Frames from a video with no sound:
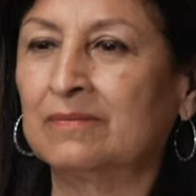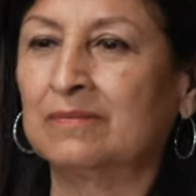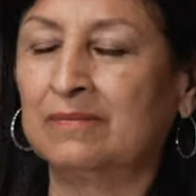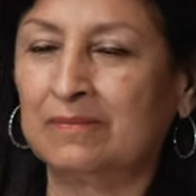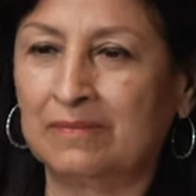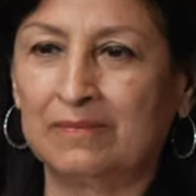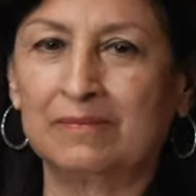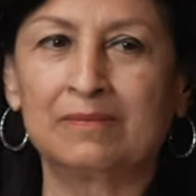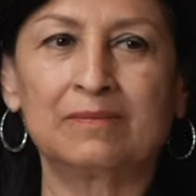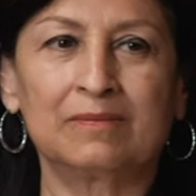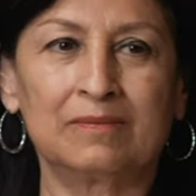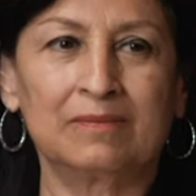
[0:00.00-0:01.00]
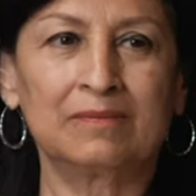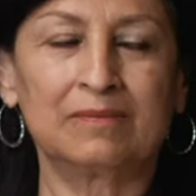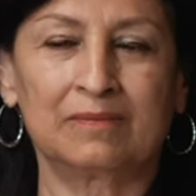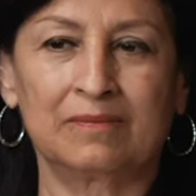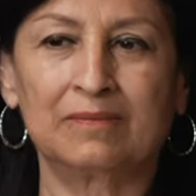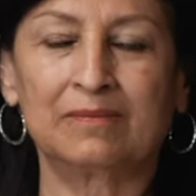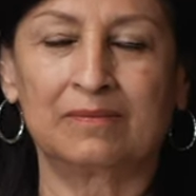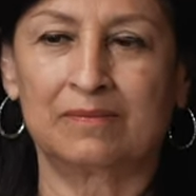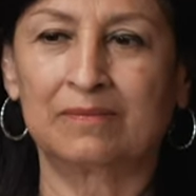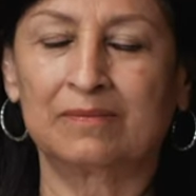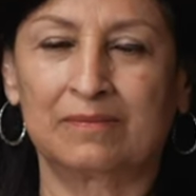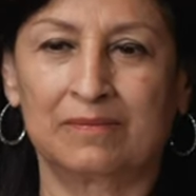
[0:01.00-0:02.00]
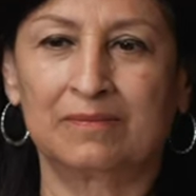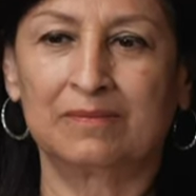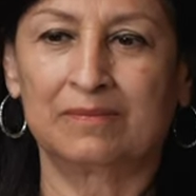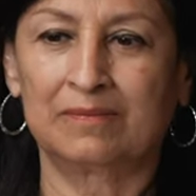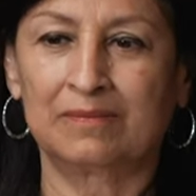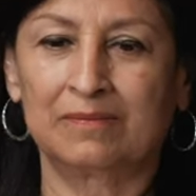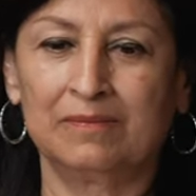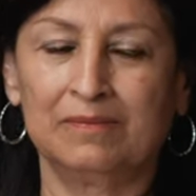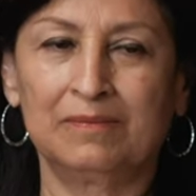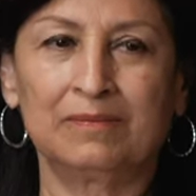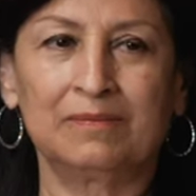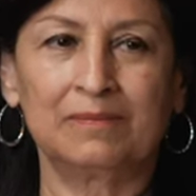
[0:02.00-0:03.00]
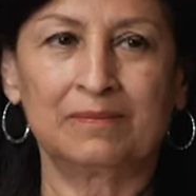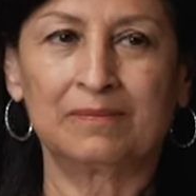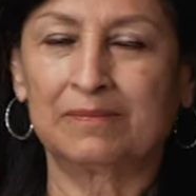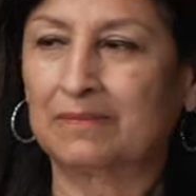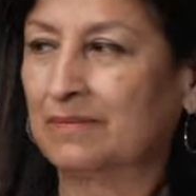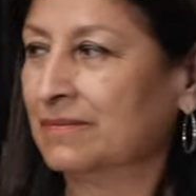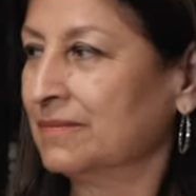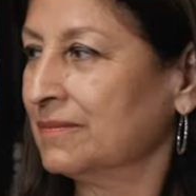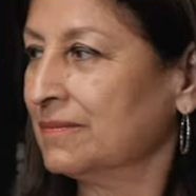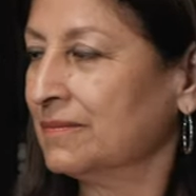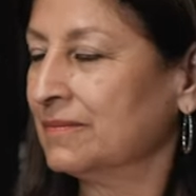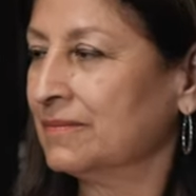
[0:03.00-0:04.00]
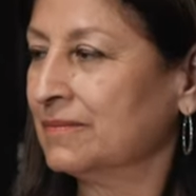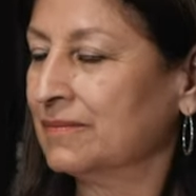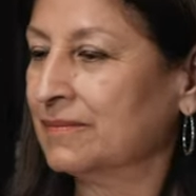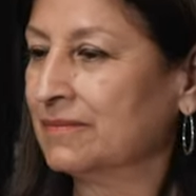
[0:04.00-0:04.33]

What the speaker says: (not speaking)